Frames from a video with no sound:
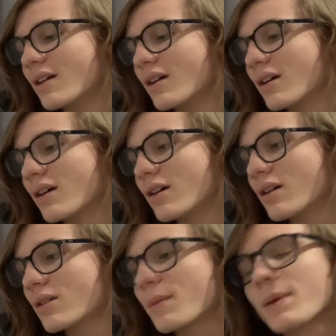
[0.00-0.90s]
Or
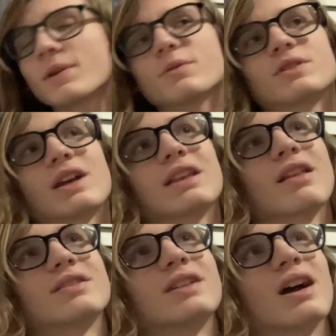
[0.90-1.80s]
maybe it was take
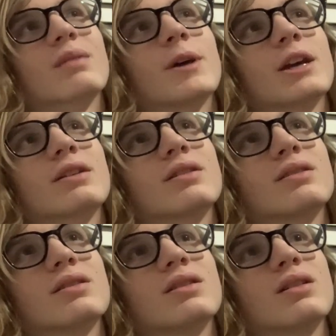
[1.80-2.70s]
less knockback.
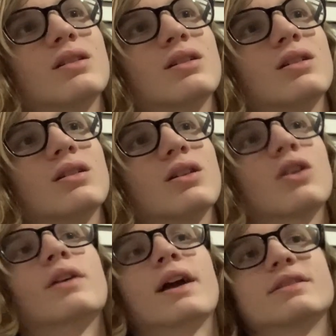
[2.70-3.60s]
Oh
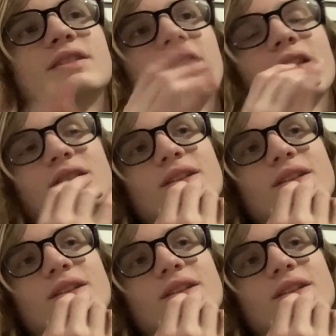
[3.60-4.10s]
yeah, it's take less